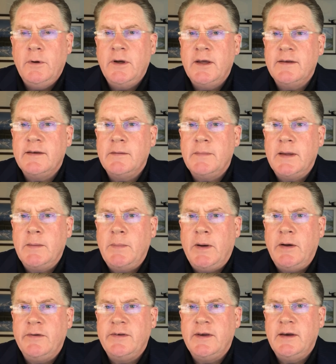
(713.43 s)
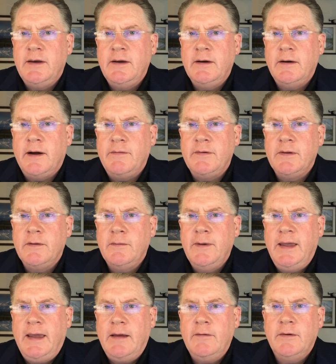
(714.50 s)
get something posted here after the
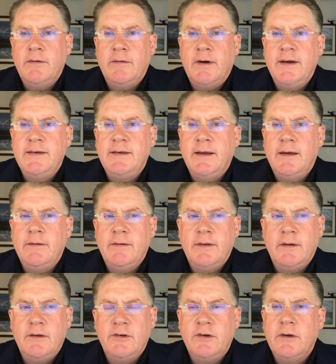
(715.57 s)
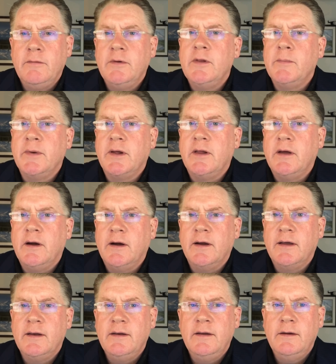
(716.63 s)
weekend with race day, show you what the
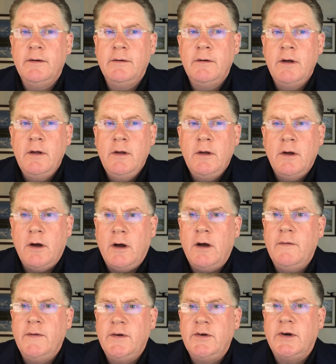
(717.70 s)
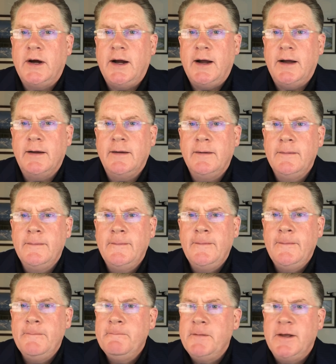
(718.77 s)
McLaren can do on the track.
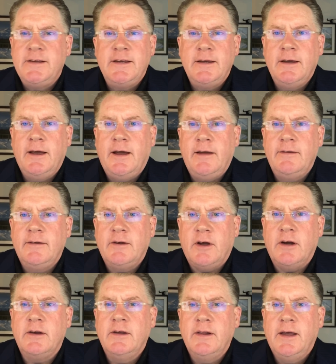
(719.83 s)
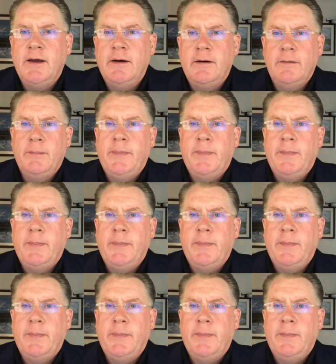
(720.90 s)
That's it, you guys. Talk to you later.